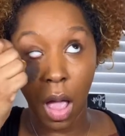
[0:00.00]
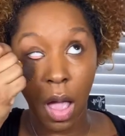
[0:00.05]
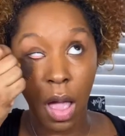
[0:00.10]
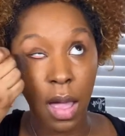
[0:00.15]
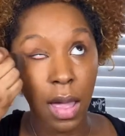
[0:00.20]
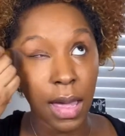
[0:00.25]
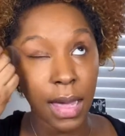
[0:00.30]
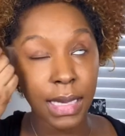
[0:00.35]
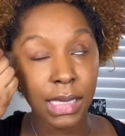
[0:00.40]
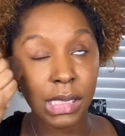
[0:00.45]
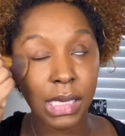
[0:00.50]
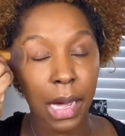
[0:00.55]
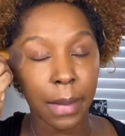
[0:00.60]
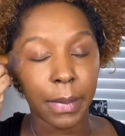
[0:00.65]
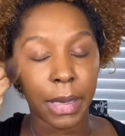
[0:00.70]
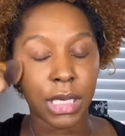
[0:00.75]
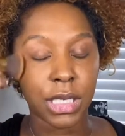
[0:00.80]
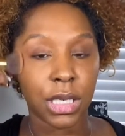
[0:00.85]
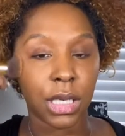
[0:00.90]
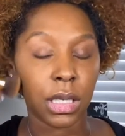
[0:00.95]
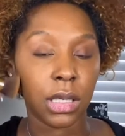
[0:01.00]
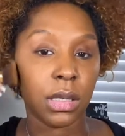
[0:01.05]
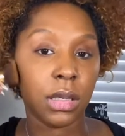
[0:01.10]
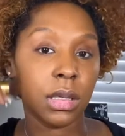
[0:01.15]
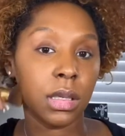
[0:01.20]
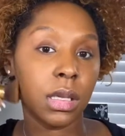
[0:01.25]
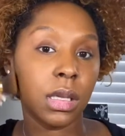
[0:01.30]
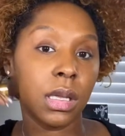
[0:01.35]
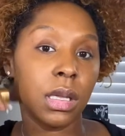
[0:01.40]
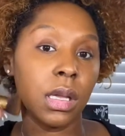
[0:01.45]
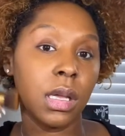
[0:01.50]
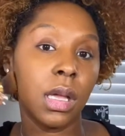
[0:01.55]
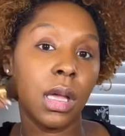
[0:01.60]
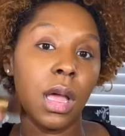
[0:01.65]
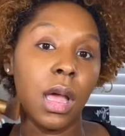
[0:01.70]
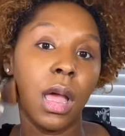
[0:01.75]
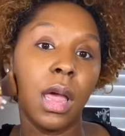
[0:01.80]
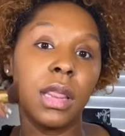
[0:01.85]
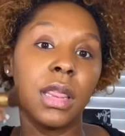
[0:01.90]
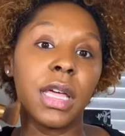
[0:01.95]
He's not budging.
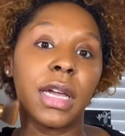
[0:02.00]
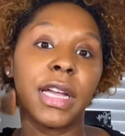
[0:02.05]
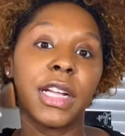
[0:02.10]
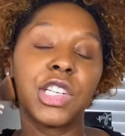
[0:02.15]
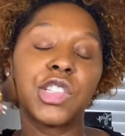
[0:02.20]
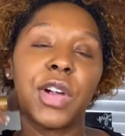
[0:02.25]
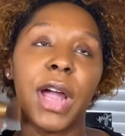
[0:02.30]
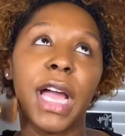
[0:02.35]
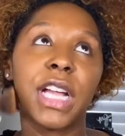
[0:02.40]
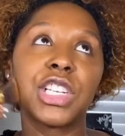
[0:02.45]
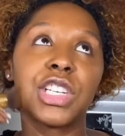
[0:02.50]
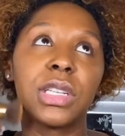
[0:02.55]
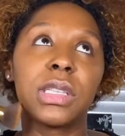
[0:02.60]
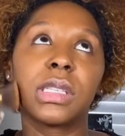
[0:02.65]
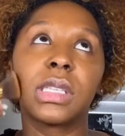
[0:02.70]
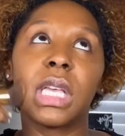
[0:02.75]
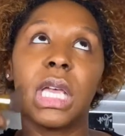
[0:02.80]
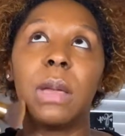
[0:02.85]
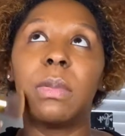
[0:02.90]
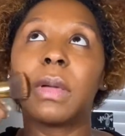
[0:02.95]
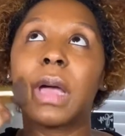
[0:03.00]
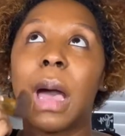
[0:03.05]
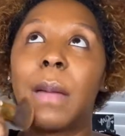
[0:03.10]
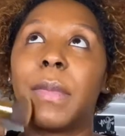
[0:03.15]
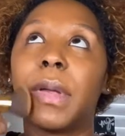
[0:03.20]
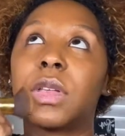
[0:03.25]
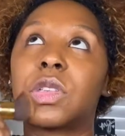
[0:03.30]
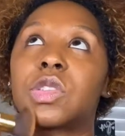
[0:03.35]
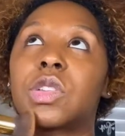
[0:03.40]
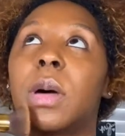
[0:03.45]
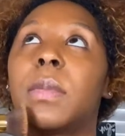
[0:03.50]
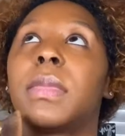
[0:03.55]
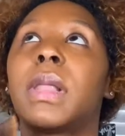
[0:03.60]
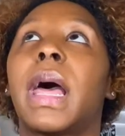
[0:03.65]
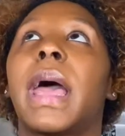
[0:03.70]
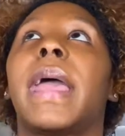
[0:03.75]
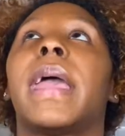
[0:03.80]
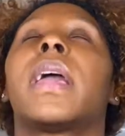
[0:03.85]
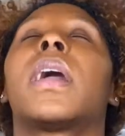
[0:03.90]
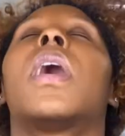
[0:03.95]
The contractions keep coming. So I'm like,